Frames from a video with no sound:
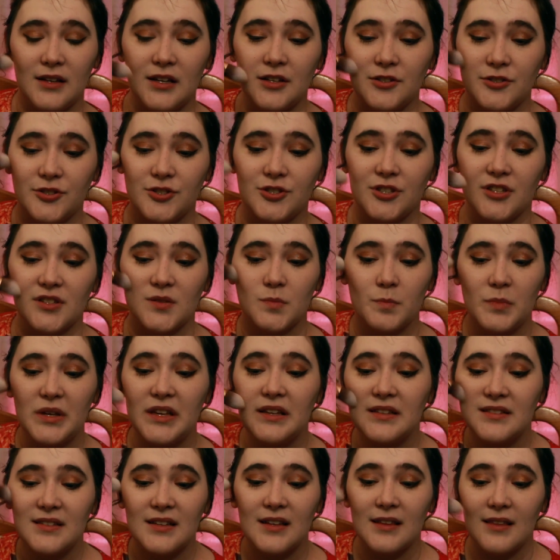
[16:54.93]
It's just
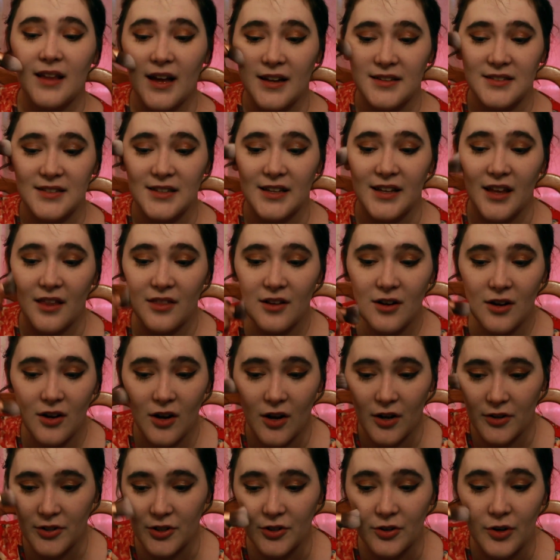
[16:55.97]
piecing that together
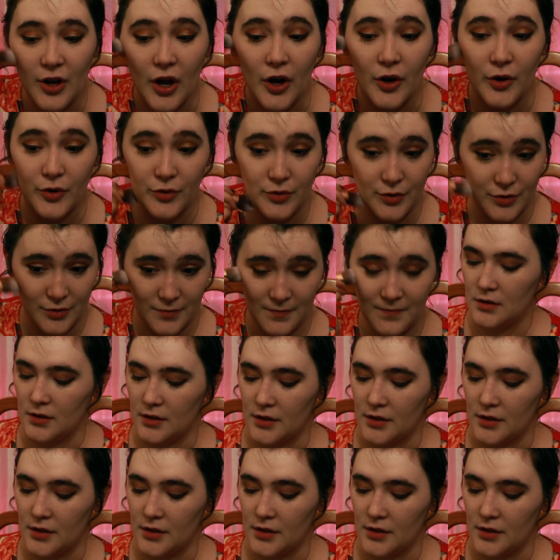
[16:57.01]
on your own.